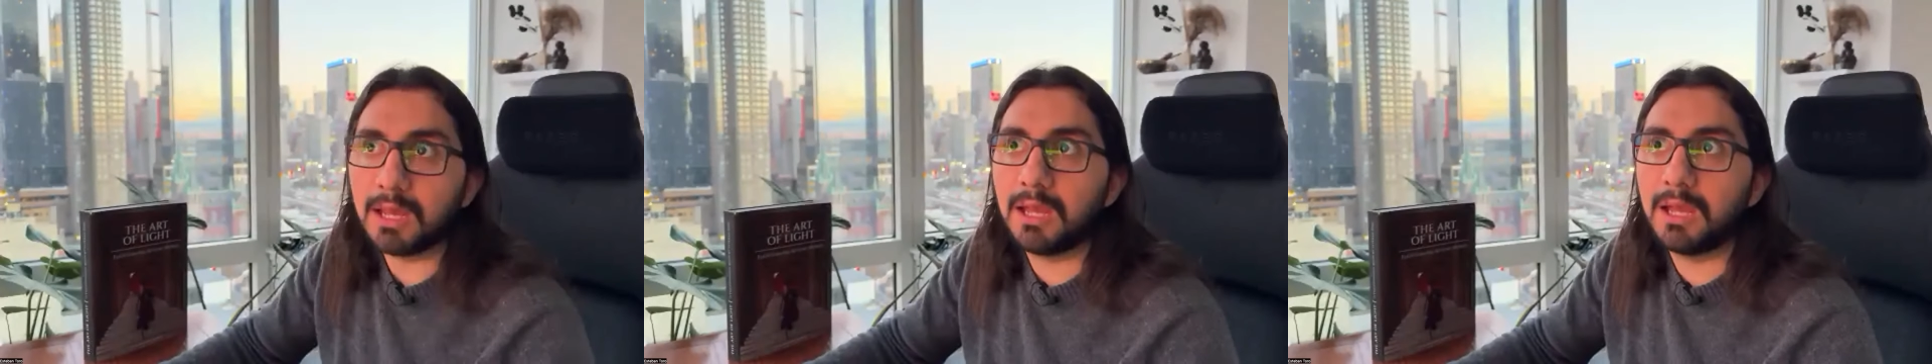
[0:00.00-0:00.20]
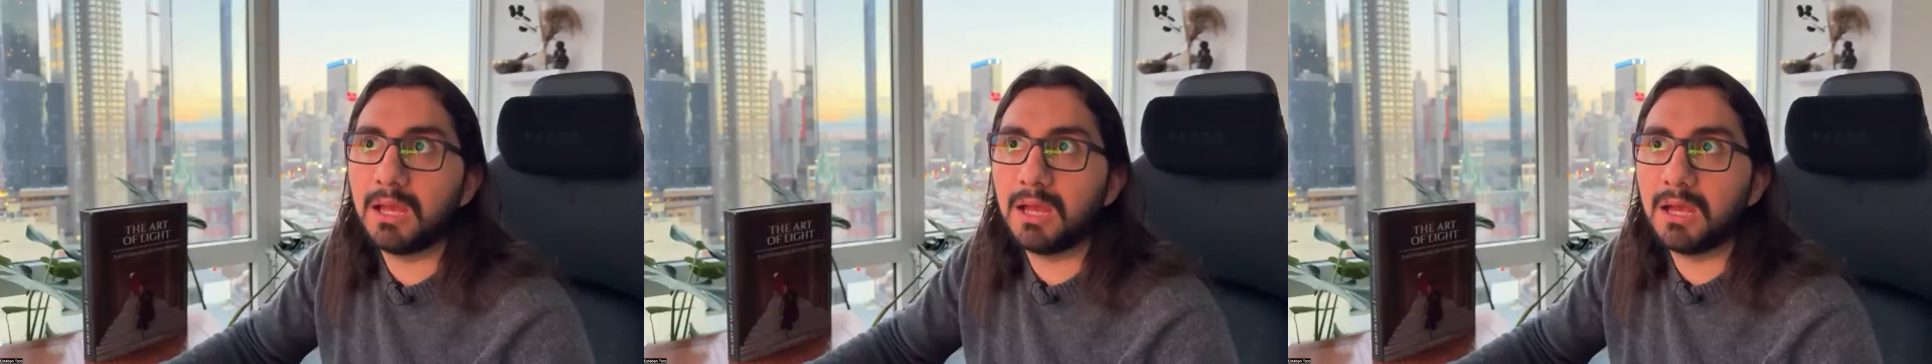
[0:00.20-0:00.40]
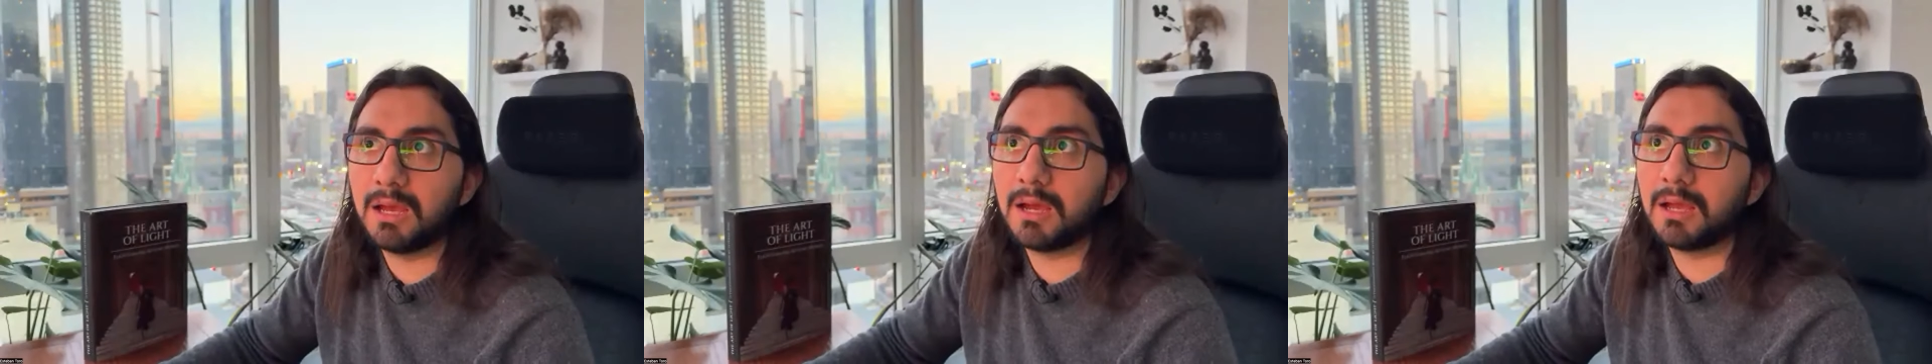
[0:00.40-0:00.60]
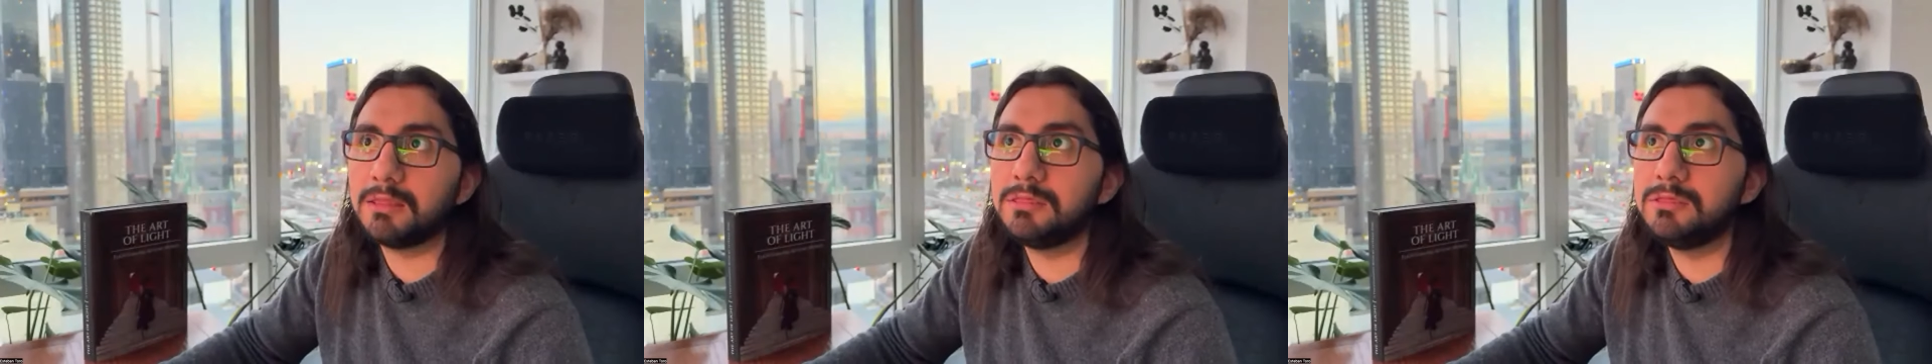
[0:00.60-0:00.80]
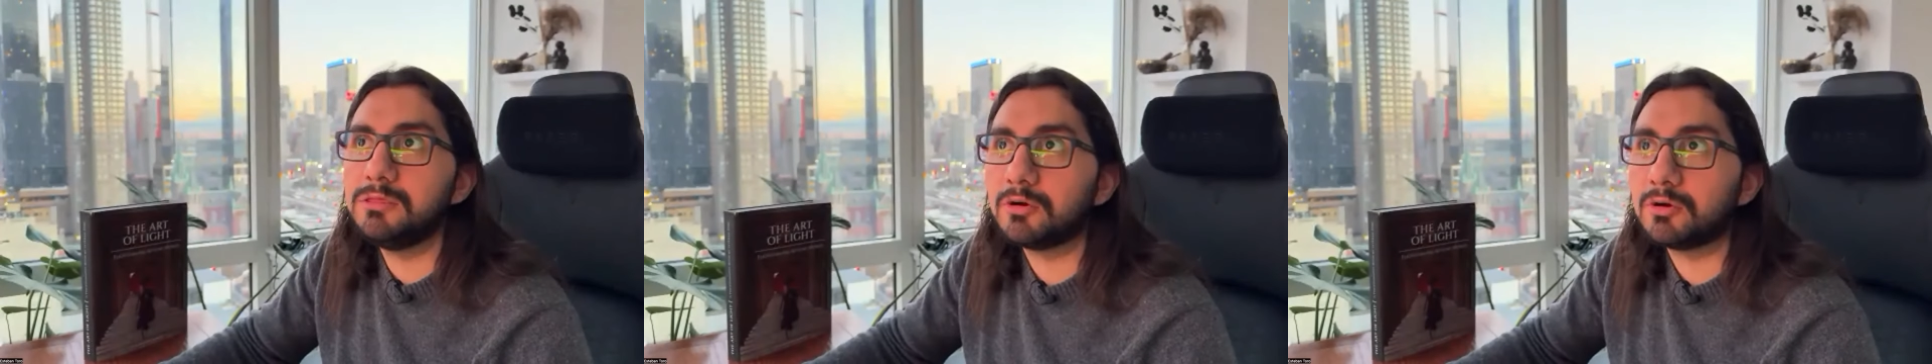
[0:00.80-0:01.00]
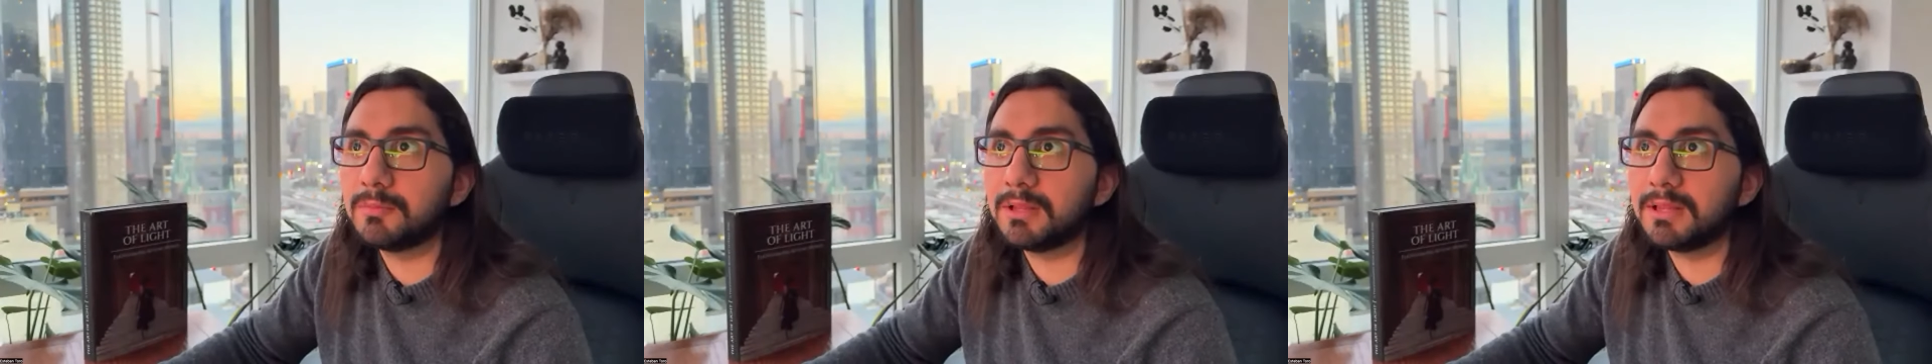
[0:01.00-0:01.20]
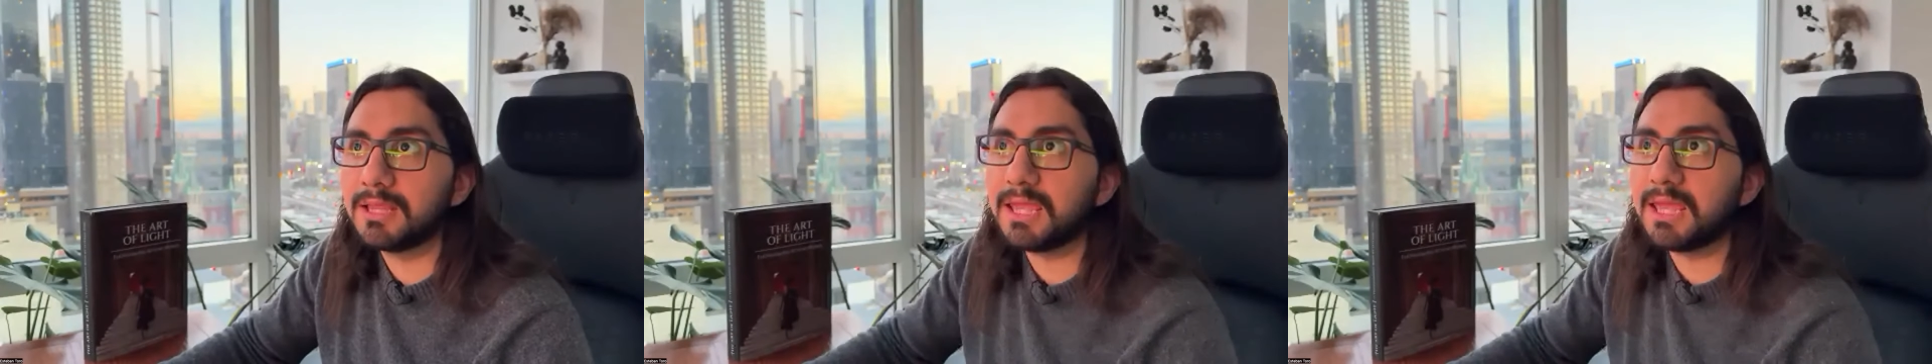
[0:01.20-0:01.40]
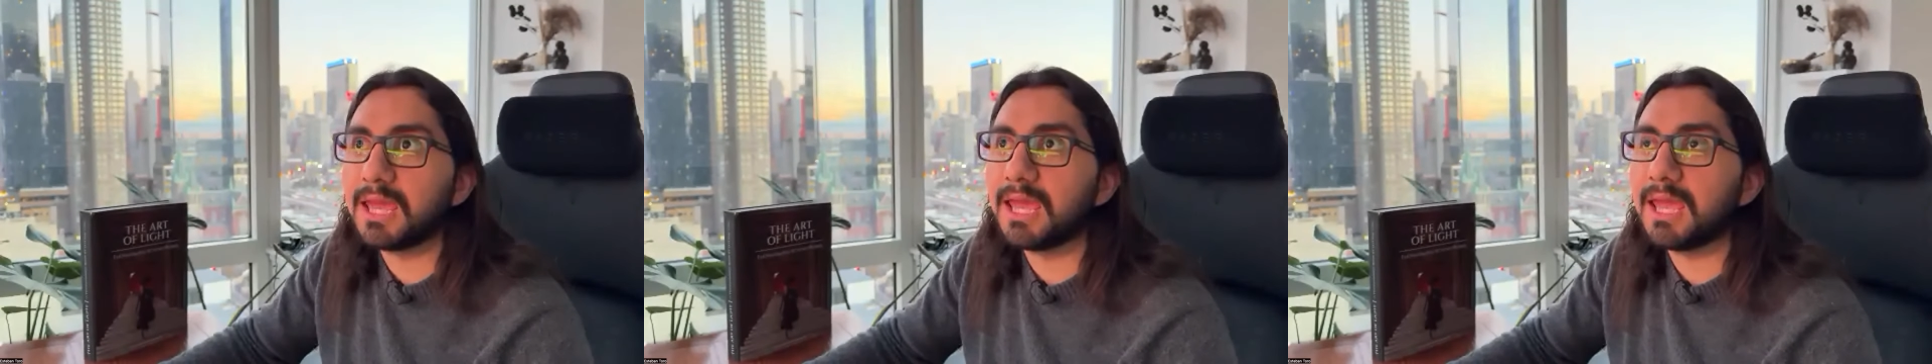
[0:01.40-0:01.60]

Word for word: Uh, normally,